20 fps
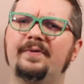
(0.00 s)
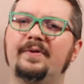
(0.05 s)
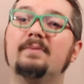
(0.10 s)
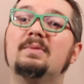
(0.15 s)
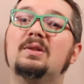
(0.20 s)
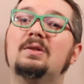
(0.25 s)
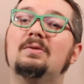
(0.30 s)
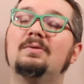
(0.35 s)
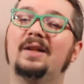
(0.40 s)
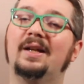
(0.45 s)
film
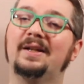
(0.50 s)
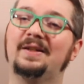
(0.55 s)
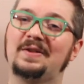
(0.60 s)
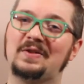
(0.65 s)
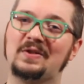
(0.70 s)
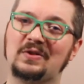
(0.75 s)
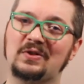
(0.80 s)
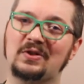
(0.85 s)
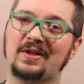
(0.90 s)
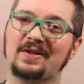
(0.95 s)
you'd like to
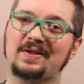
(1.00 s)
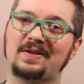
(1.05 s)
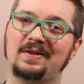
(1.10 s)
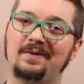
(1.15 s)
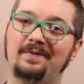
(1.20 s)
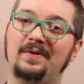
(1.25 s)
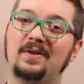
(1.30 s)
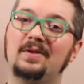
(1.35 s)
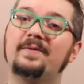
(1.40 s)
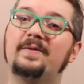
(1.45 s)
suggest,
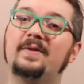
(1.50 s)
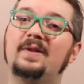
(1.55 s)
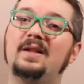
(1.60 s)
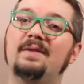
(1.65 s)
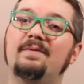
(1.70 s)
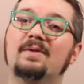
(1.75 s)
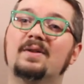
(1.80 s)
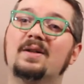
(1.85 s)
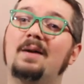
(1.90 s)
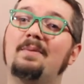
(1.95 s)
feel free to
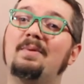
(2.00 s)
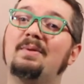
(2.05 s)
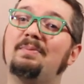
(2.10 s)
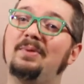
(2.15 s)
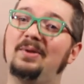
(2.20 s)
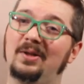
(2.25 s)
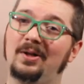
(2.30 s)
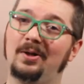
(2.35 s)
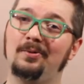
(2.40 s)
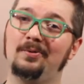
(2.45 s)
leave a comment
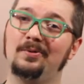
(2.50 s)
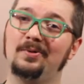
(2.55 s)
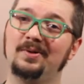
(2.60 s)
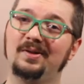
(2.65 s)
below.